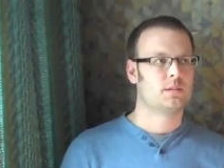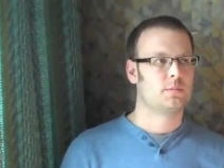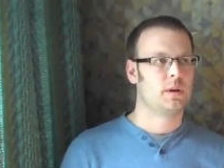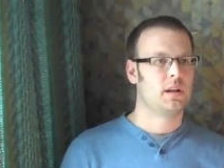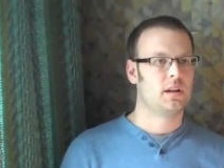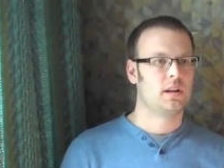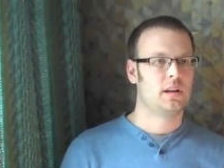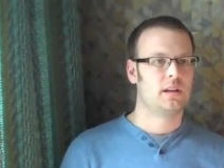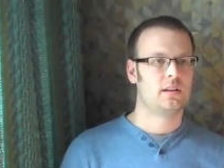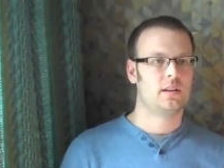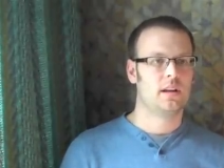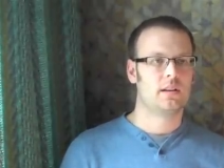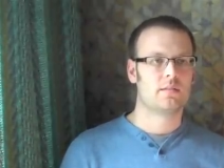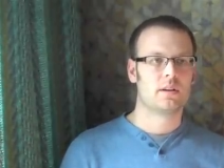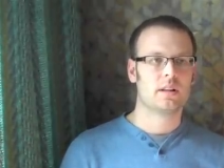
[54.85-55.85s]
been, it,
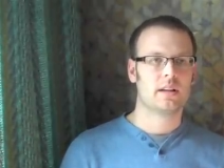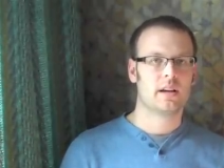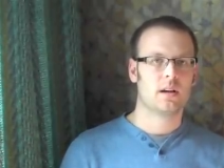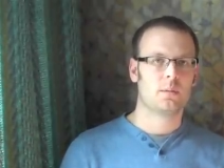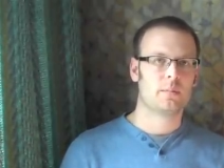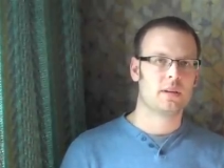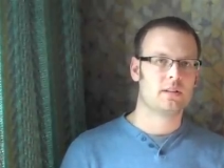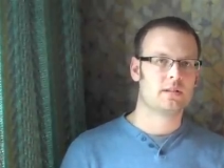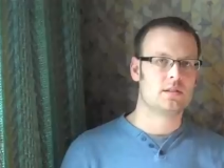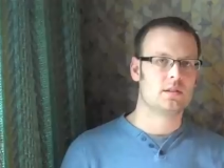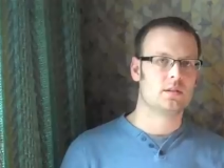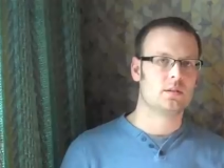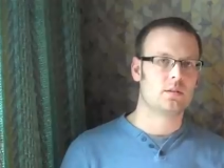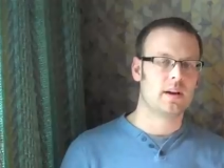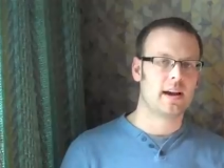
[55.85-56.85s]
it really helped me
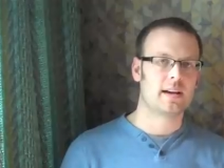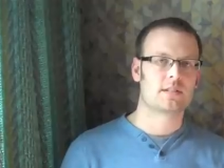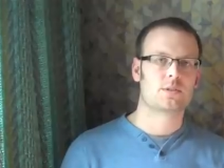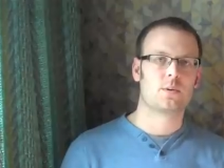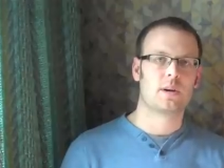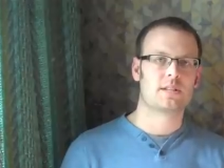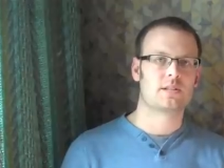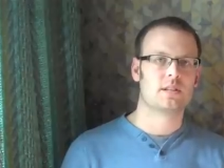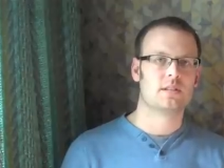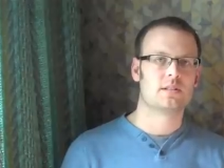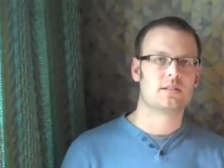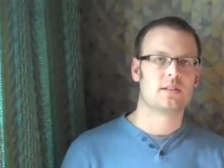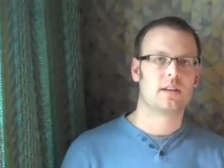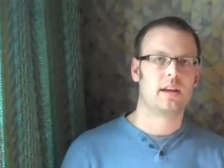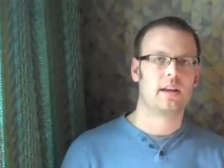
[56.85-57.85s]
to ask
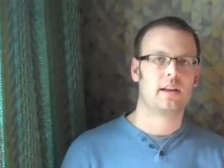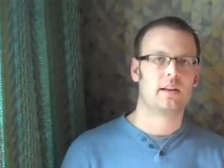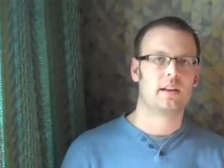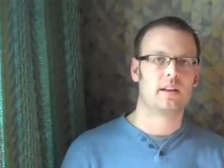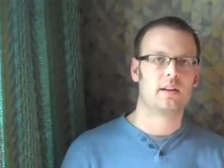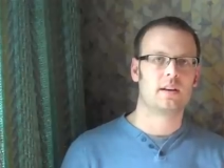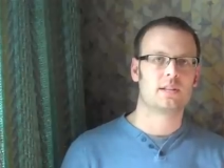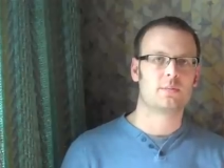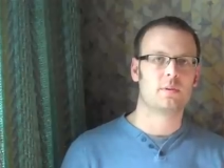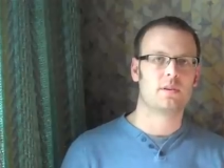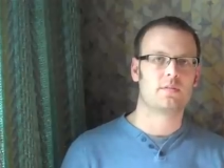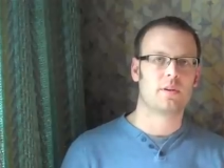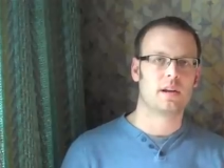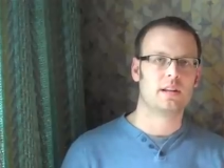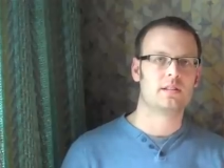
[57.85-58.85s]
questions and, and not to be
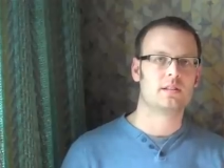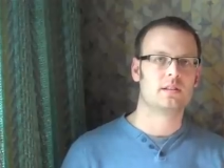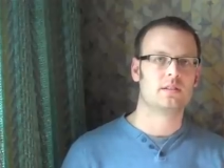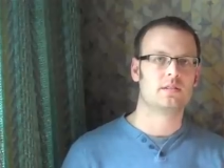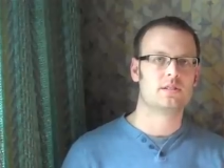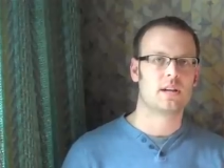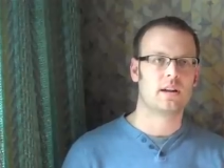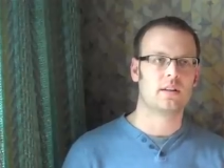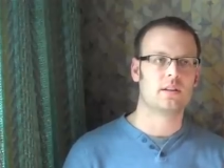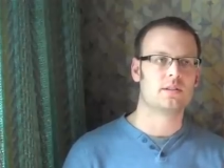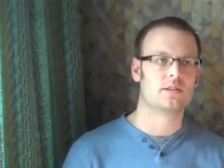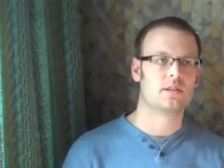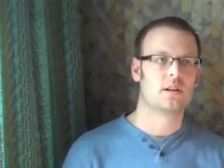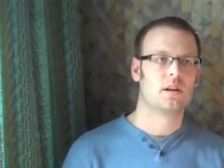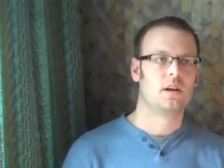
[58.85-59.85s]
afraid to
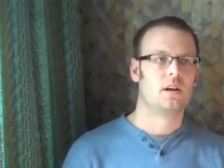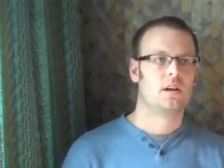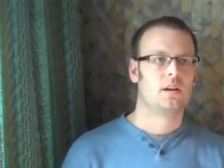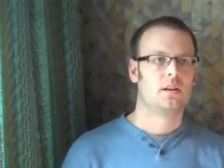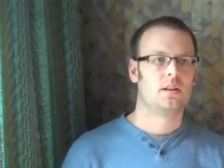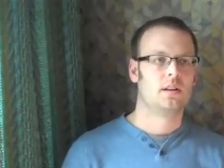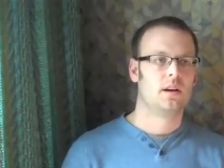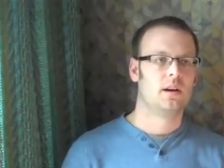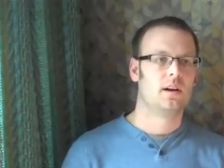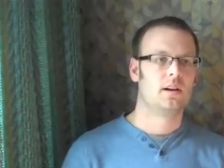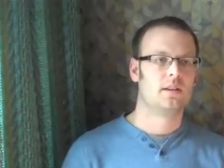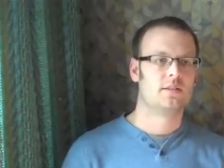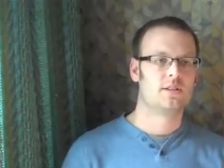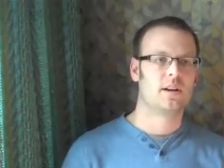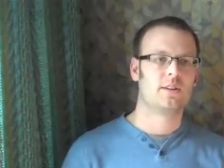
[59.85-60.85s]
challenge
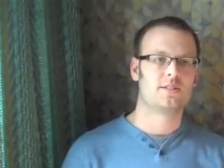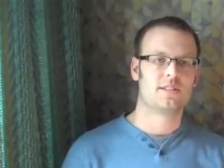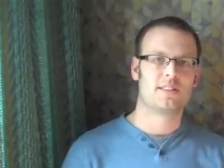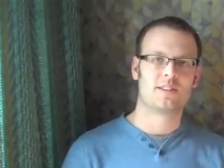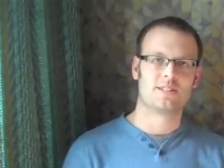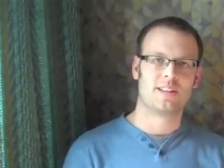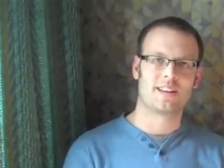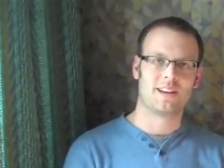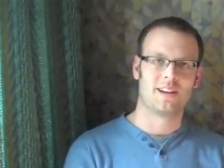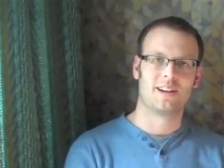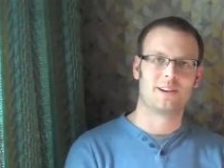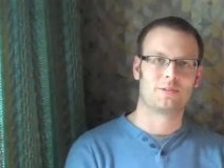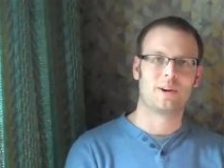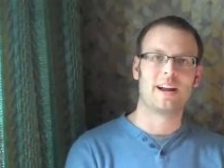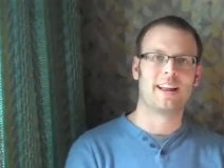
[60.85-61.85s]
challenge that there's like a, a,
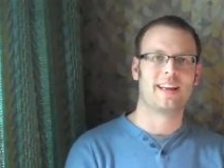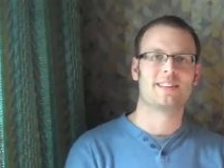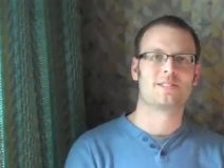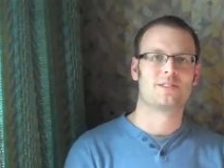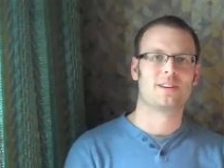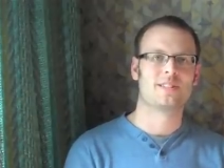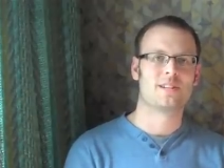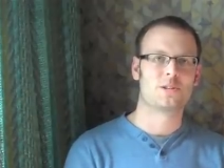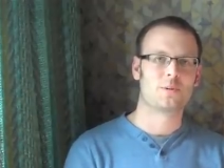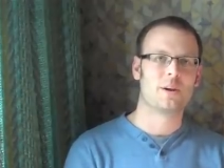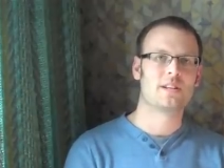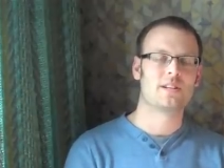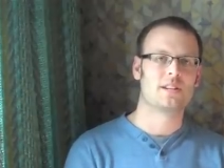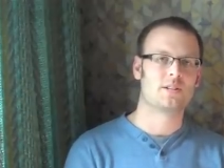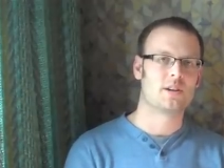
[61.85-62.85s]
right answer in a
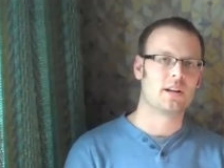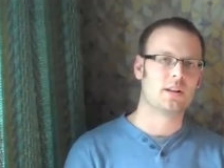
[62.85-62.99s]
situation, try